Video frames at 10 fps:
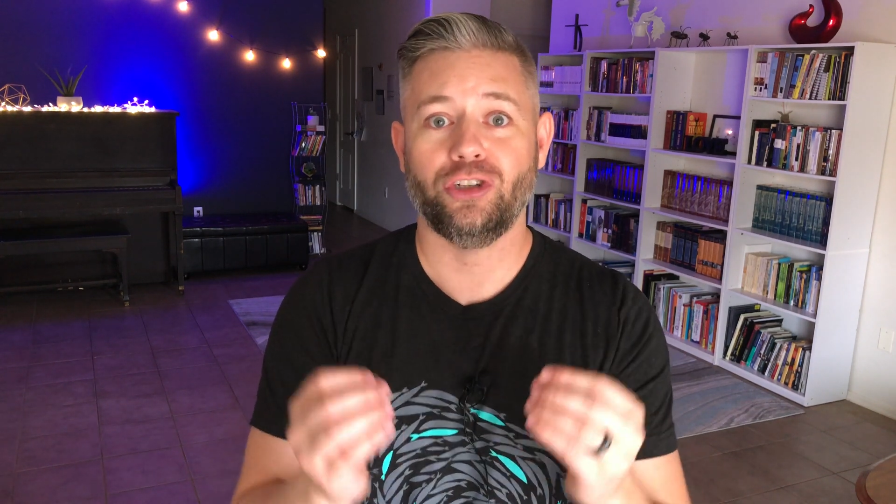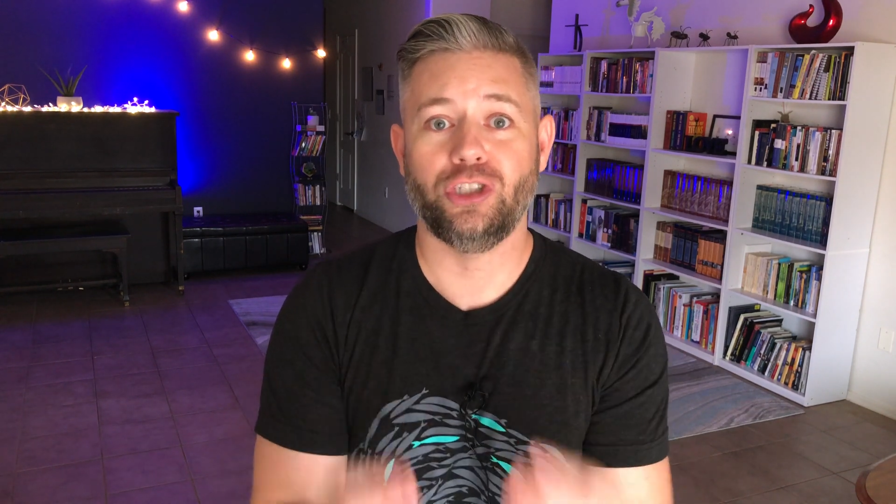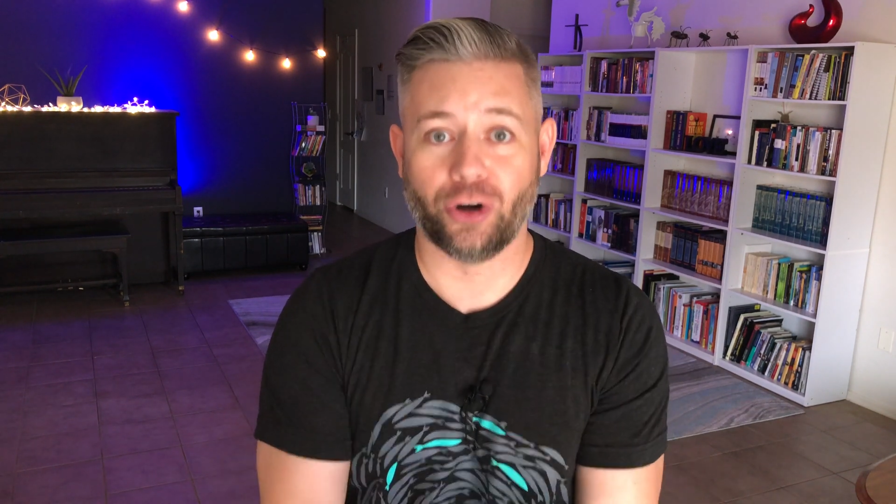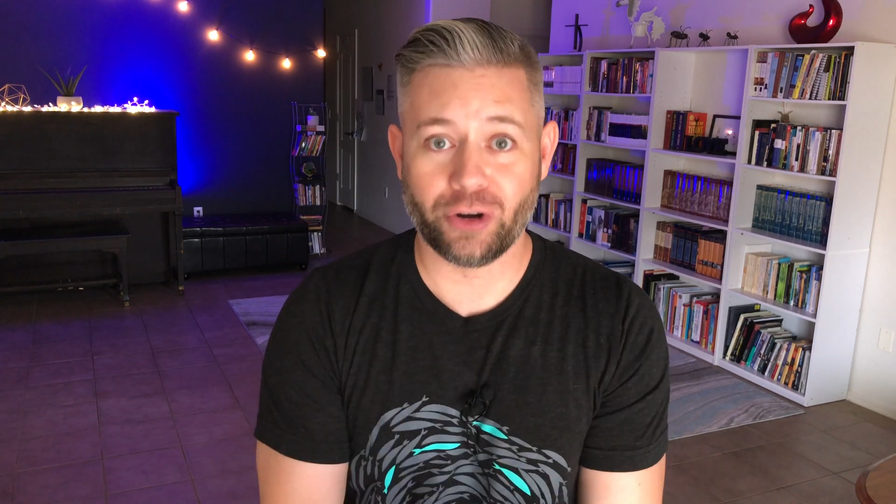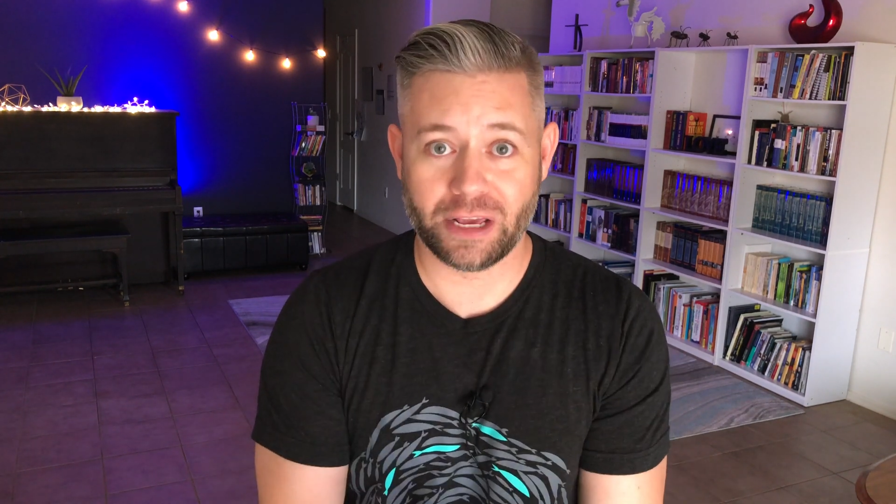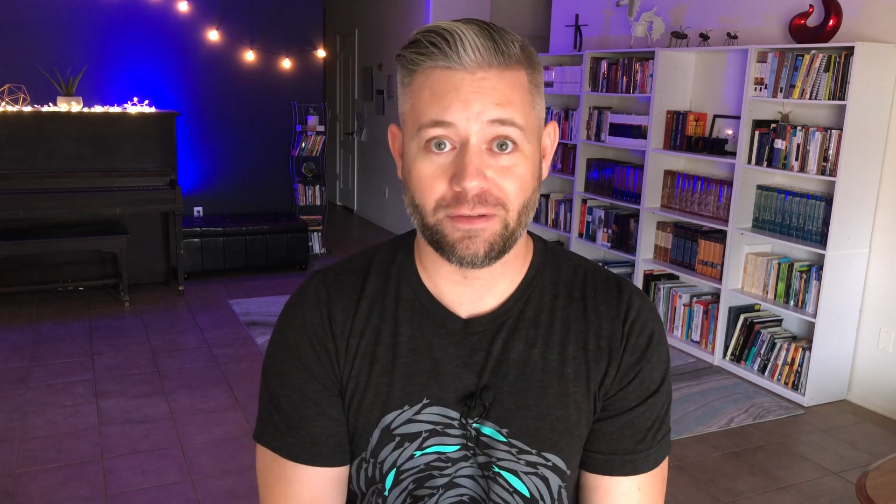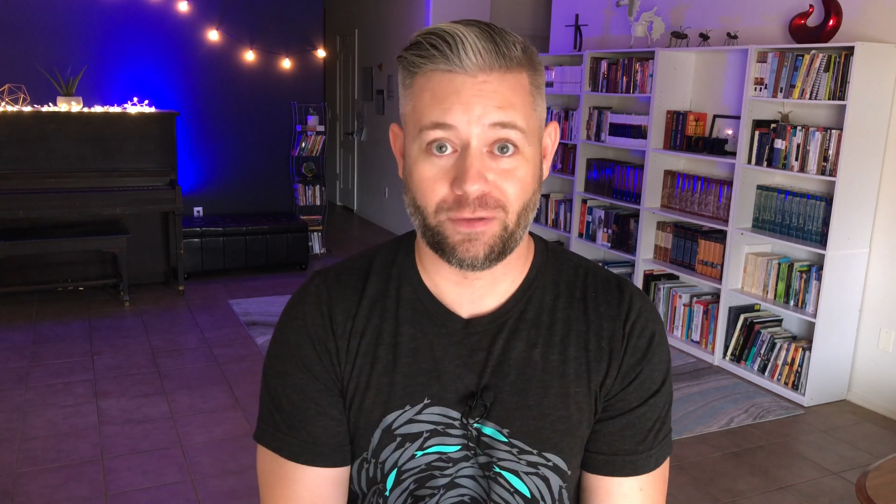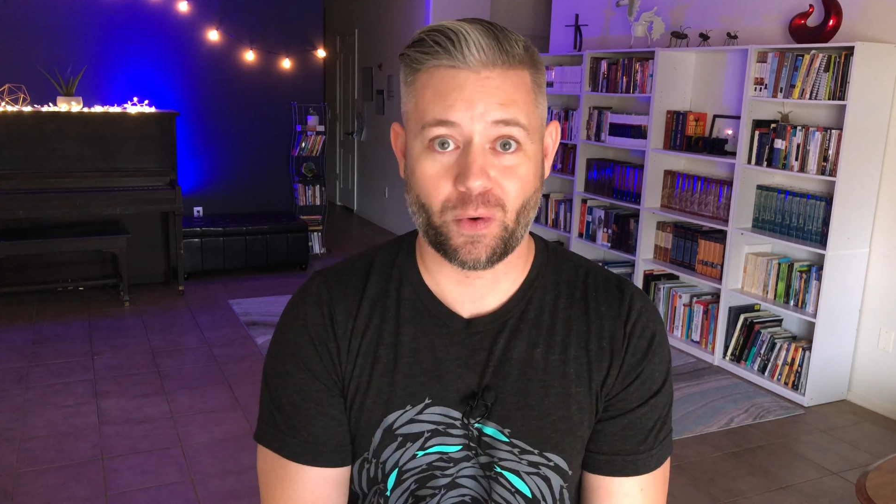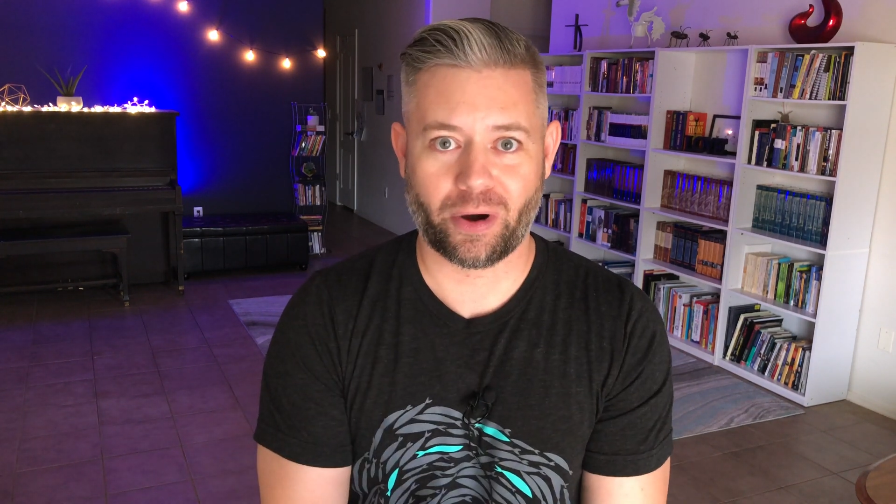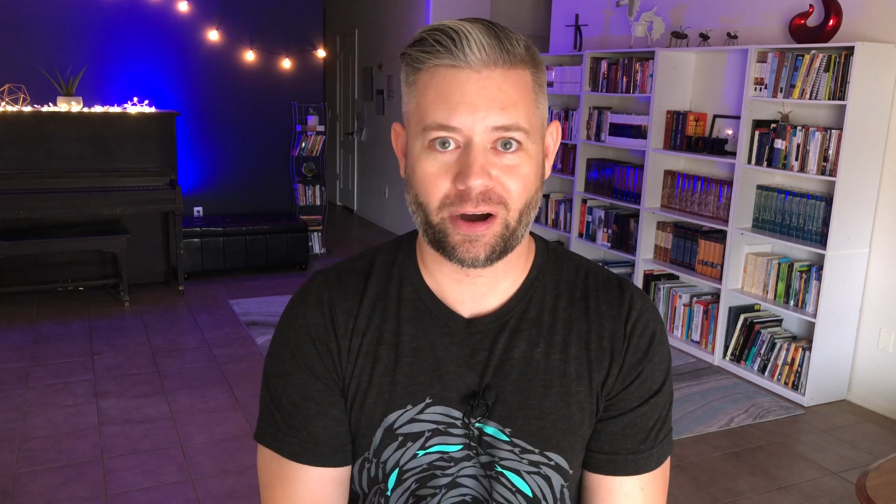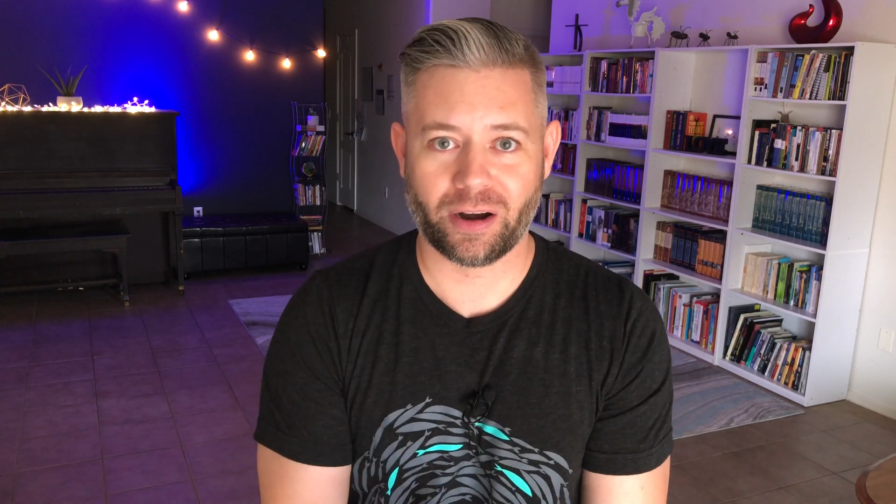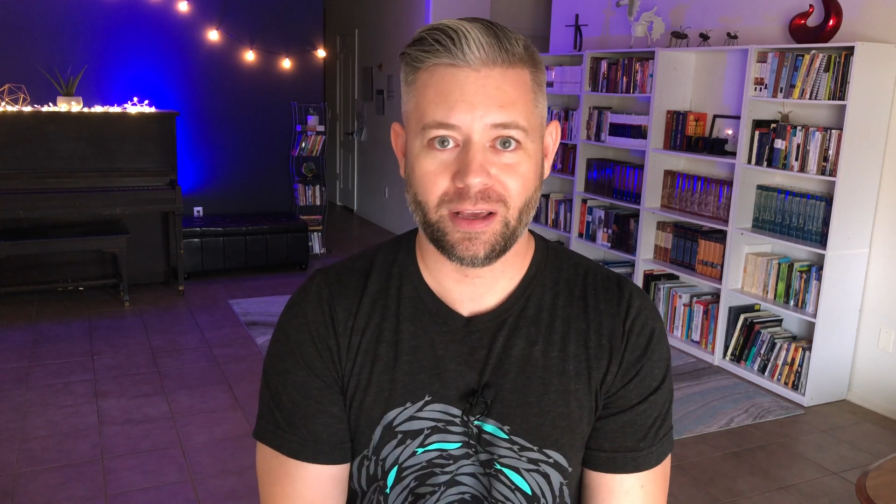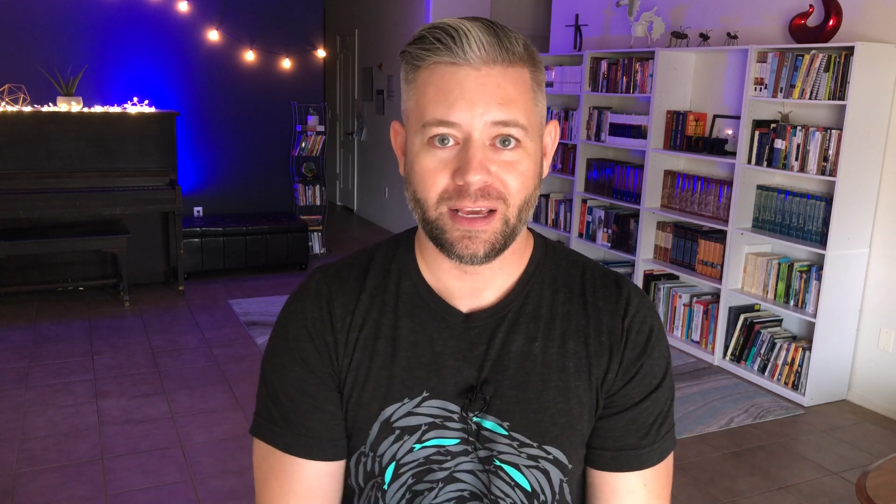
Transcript: dirty for.